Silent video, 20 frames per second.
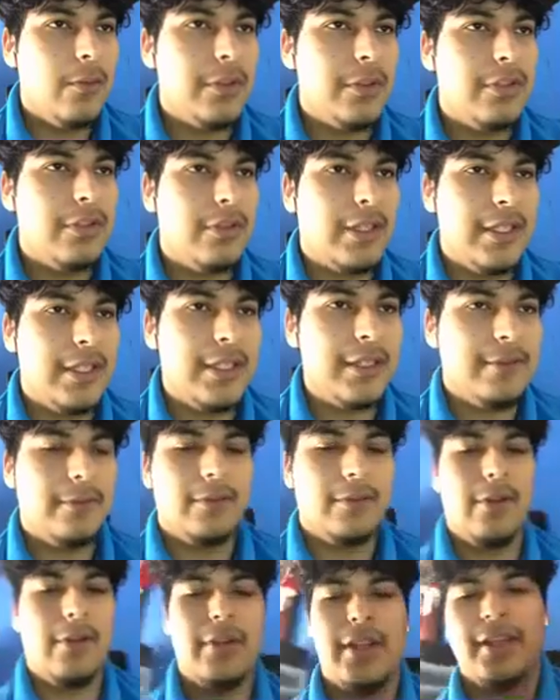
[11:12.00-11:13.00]
What do they eat?
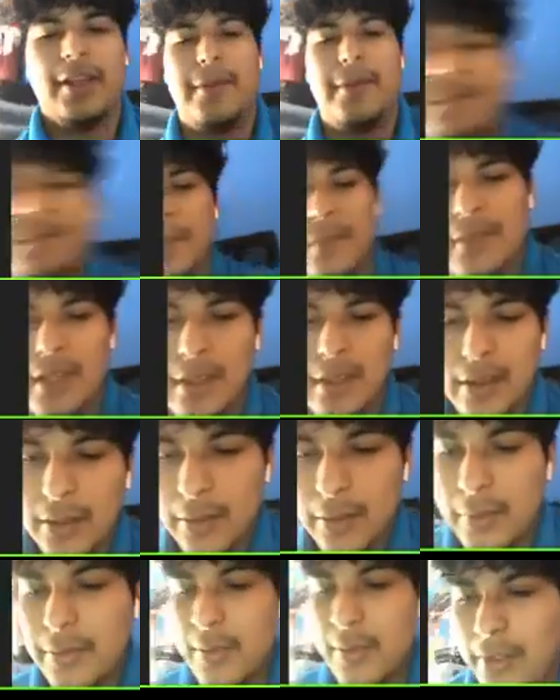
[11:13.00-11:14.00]
Okay,
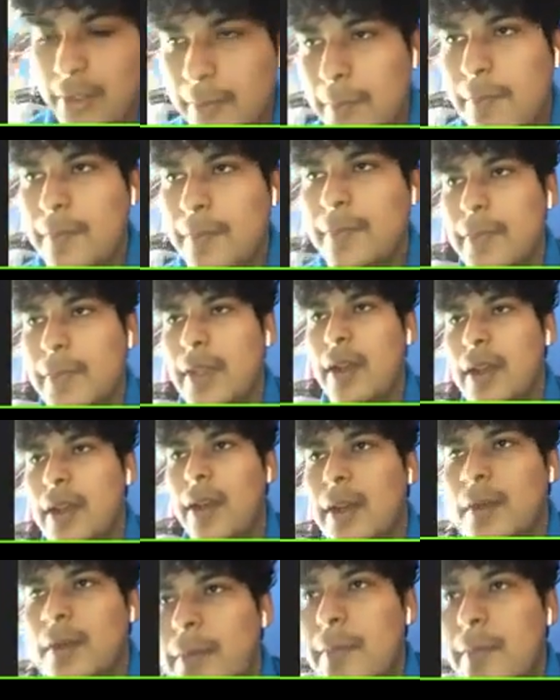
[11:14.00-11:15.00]
so
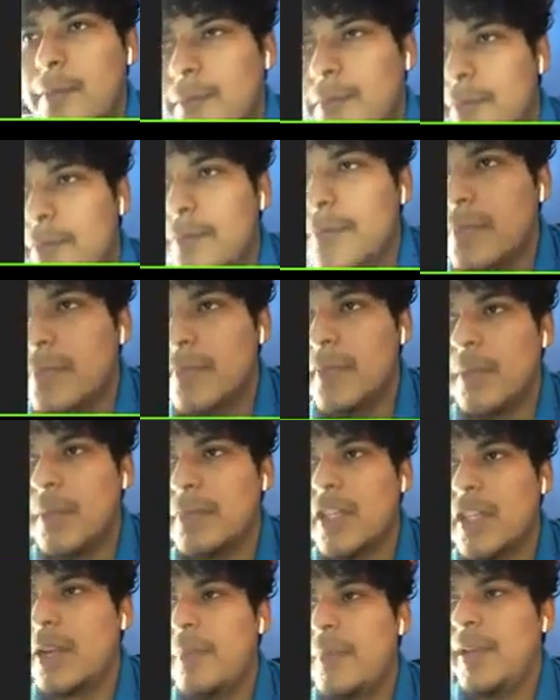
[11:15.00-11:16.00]
I'm
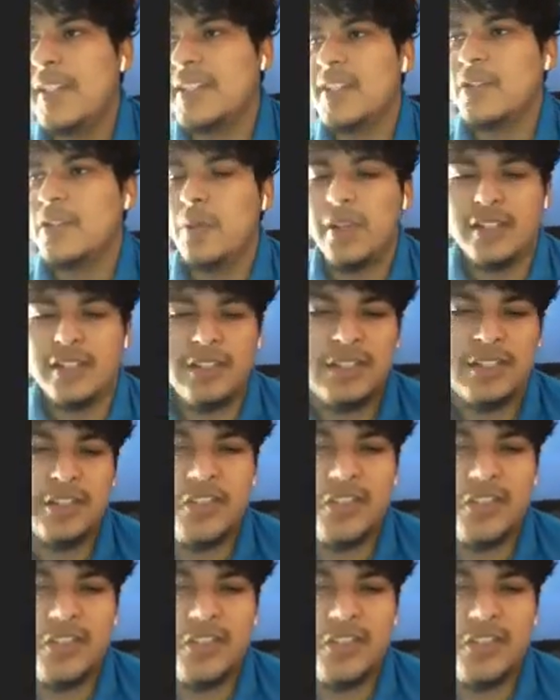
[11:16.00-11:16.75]
gonna pass this question to